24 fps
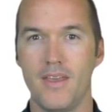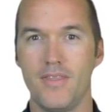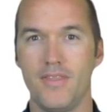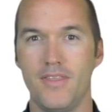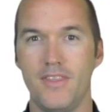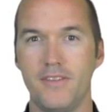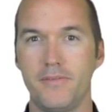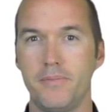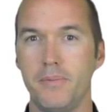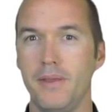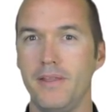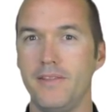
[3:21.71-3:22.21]

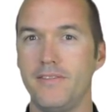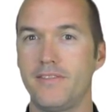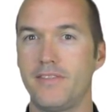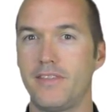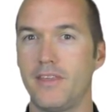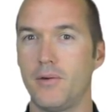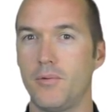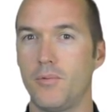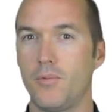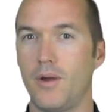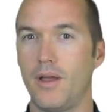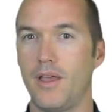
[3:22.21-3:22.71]
This means
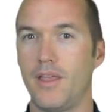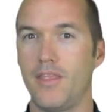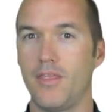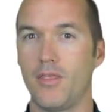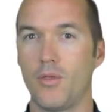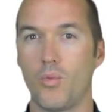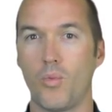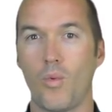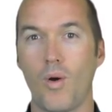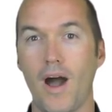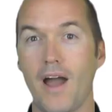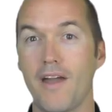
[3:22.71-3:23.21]
that when
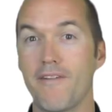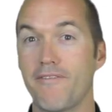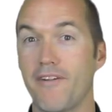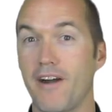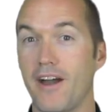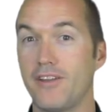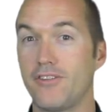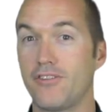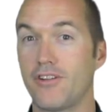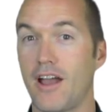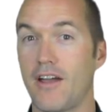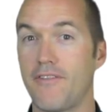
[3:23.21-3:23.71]
the
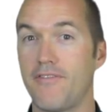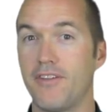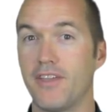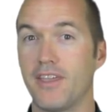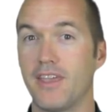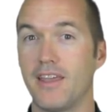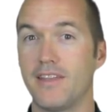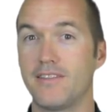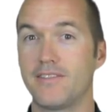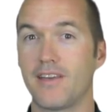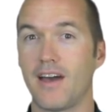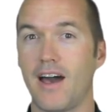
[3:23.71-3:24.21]
Wi-Fi traffic
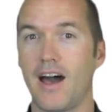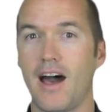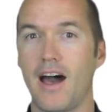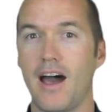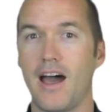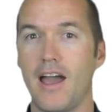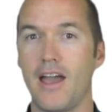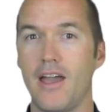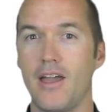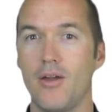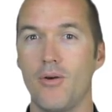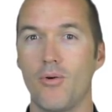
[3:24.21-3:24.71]
gets
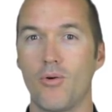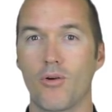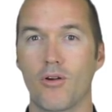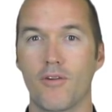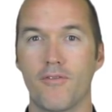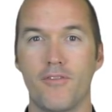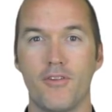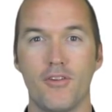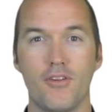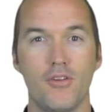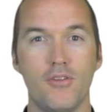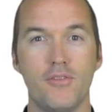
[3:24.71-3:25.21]
high, or
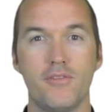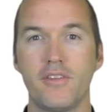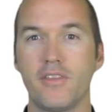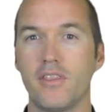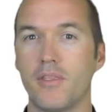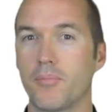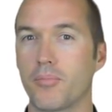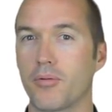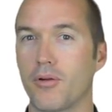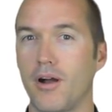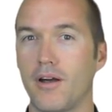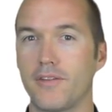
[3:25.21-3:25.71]
if you're using
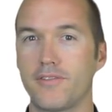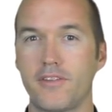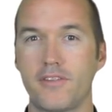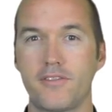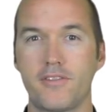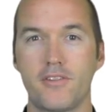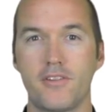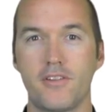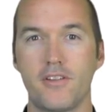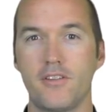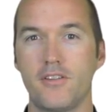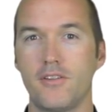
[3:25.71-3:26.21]
the
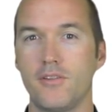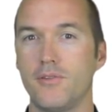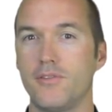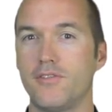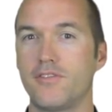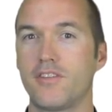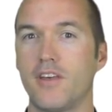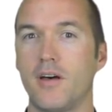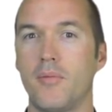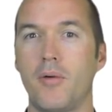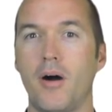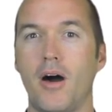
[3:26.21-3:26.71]
processor to do
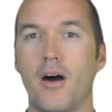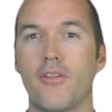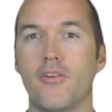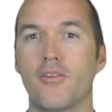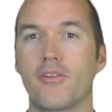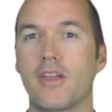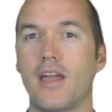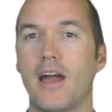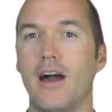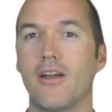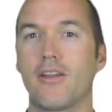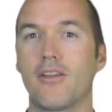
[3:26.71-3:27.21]
some
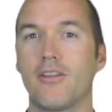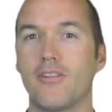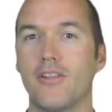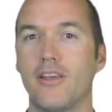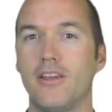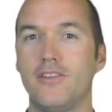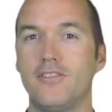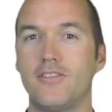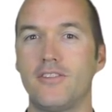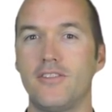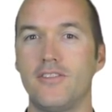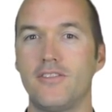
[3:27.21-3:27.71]
other
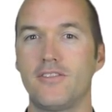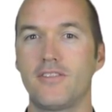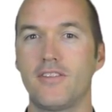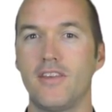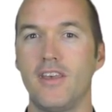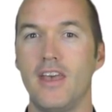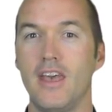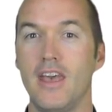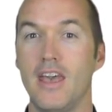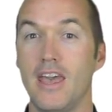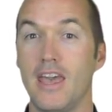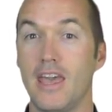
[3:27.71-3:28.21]
calculations,
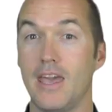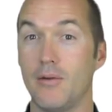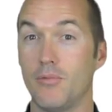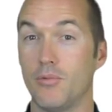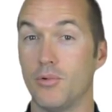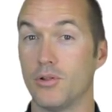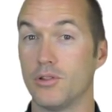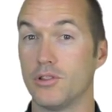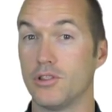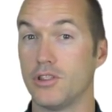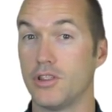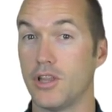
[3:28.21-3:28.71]
it
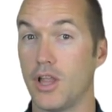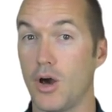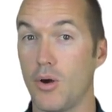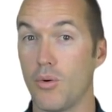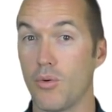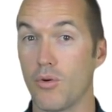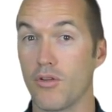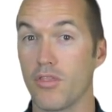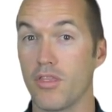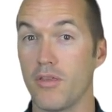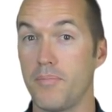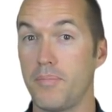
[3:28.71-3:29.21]
will
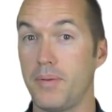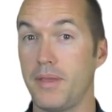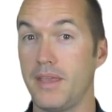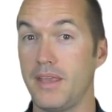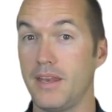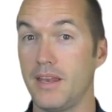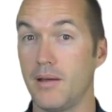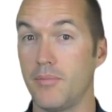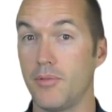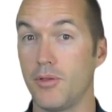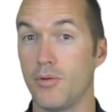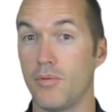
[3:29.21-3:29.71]
lower the
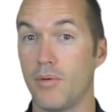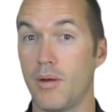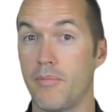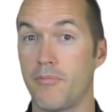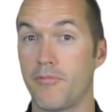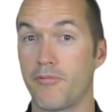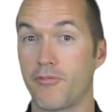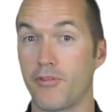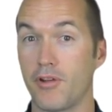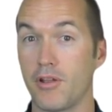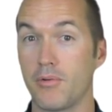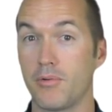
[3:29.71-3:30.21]

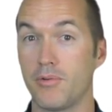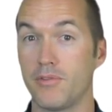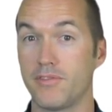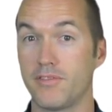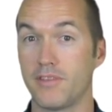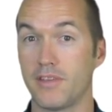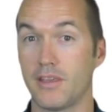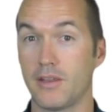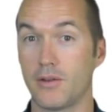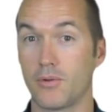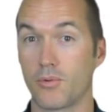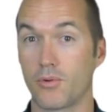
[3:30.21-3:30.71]
PWM
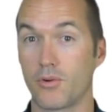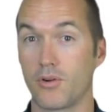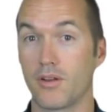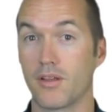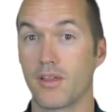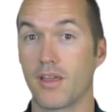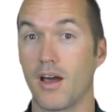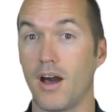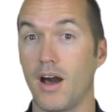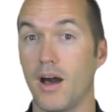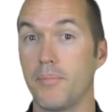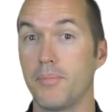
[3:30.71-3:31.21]
frequency in order to
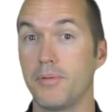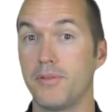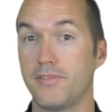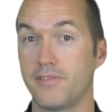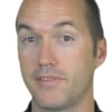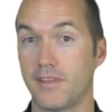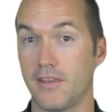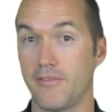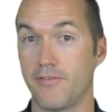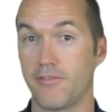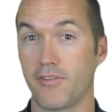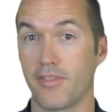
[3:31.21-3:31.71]

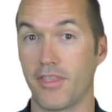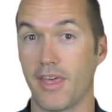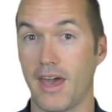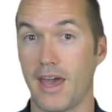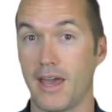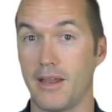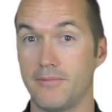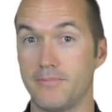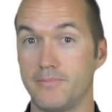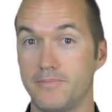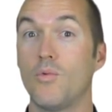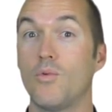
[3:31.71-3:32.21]
compensate for
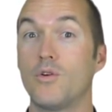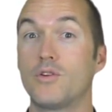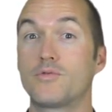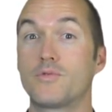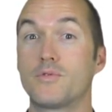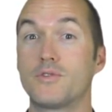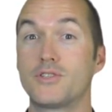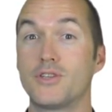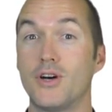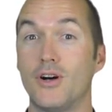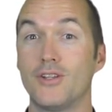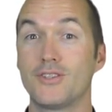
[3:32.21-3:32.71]
that, which
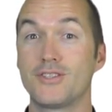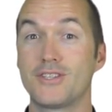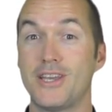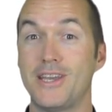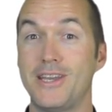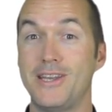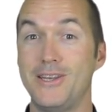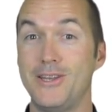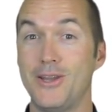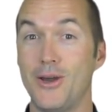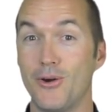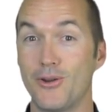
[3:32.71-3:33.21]
results
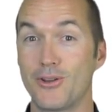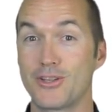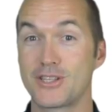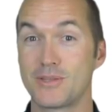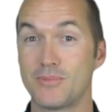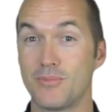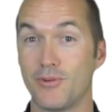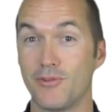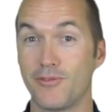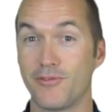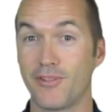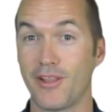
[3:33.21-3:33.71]
in
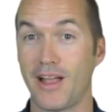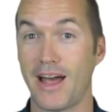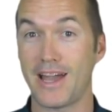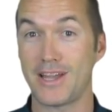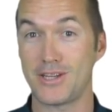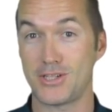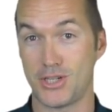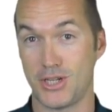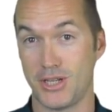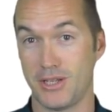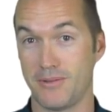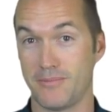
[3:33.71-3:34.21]
noticeable
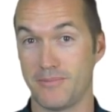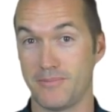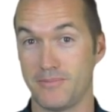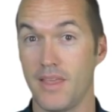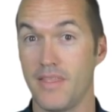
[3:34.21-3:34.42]
flashing.